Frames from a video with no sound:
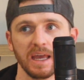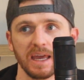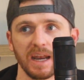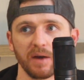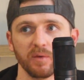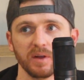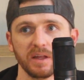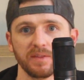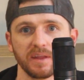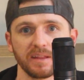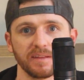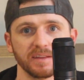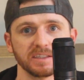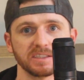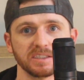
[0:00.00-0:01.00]
And I really think
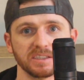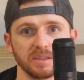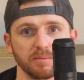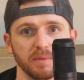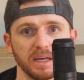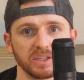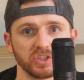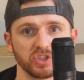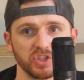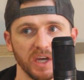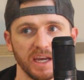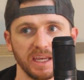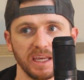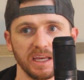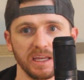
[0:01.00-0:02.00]
that this is the best
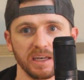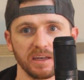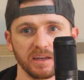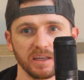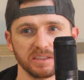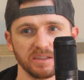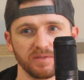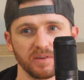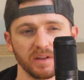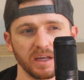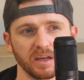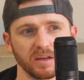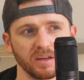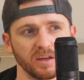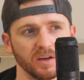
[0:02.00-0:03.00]
check-in because if you're
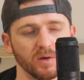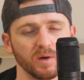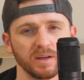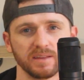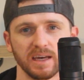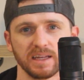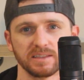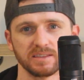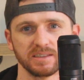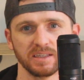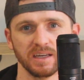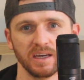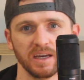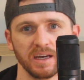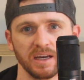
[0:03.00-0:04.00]
like, you know what, that's
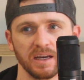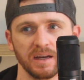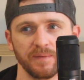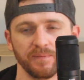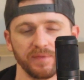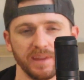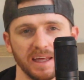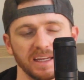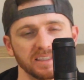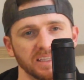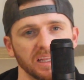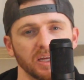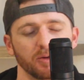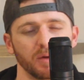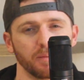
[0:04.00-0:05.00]
that is
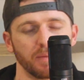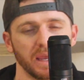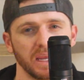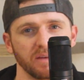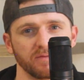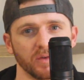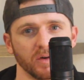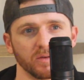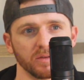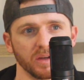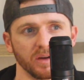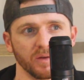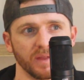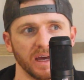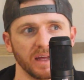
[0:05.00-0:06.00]
a little bit painful.
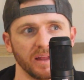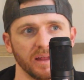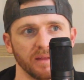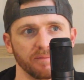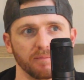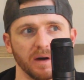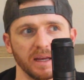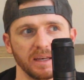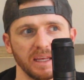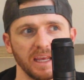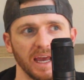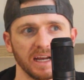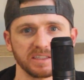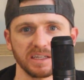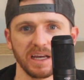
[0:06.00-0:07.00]
You know that my
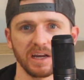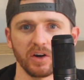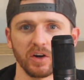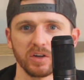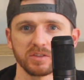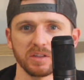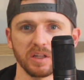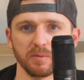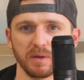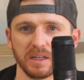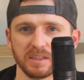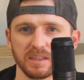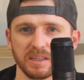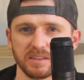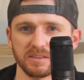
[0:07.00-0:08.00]
knee actually kind of hurts a little bit.
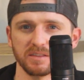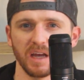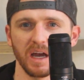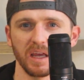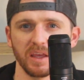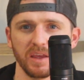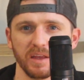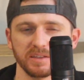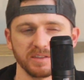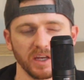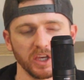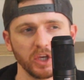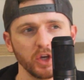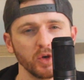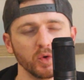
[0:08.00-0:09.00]
It's it's not it's
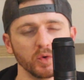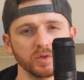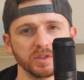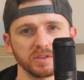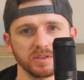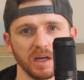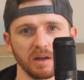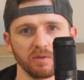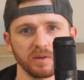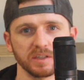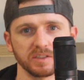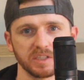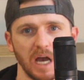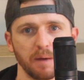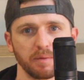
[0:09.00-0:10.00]
not huge. It's not
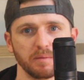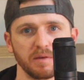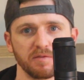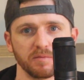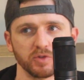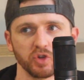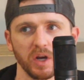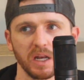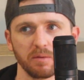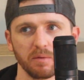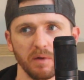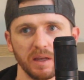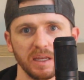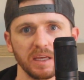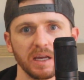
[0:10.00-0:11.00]
really stopping me from training,
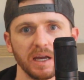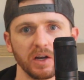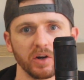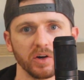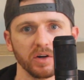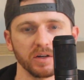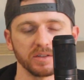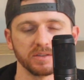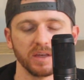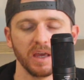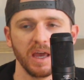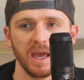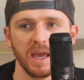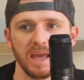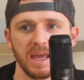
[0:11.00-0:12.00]
but my knee kind of hurts.
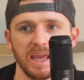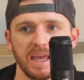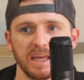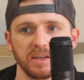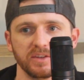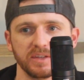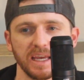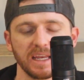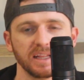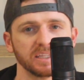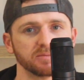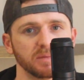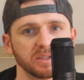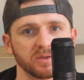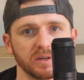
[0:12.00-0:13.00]
And taking
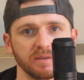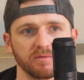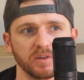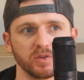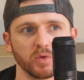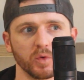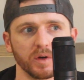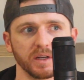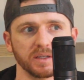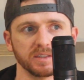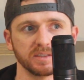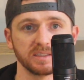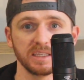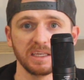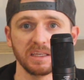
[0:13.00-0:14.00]
this mental inventory to
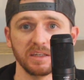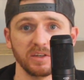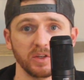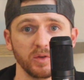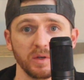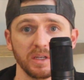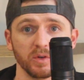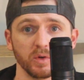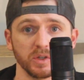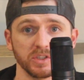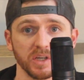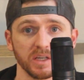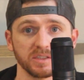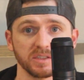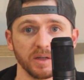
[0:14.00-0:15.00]
see do you need to
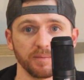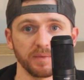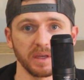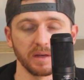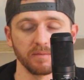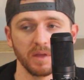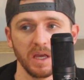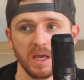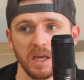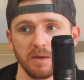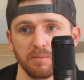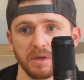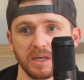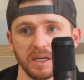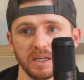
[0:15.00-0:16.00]
adjust something?
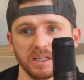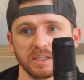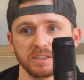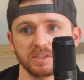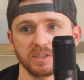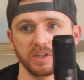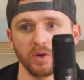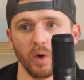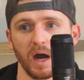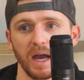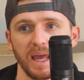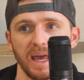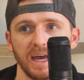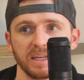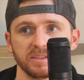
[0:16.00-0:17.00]
Because you know
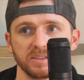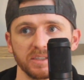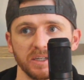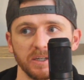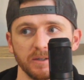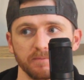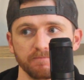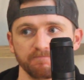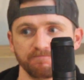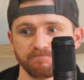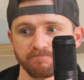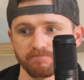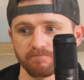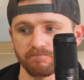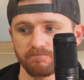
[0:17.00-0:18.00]
I had some
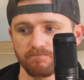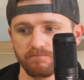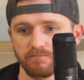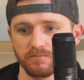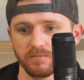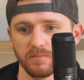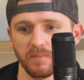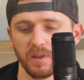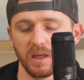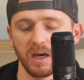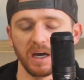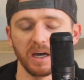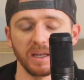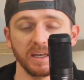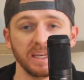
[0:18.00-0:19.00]

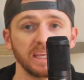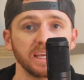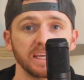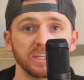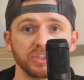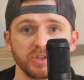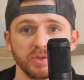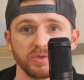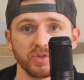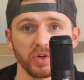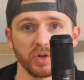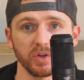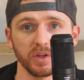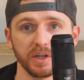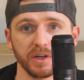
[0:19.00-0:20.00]
uh, knee issues
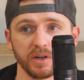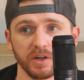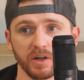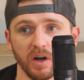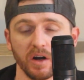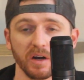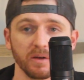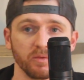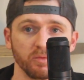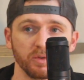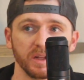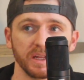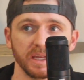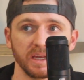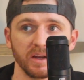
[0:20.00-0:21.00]
earlier, or
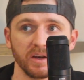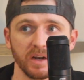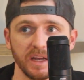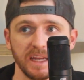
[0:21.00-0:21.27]
really uh,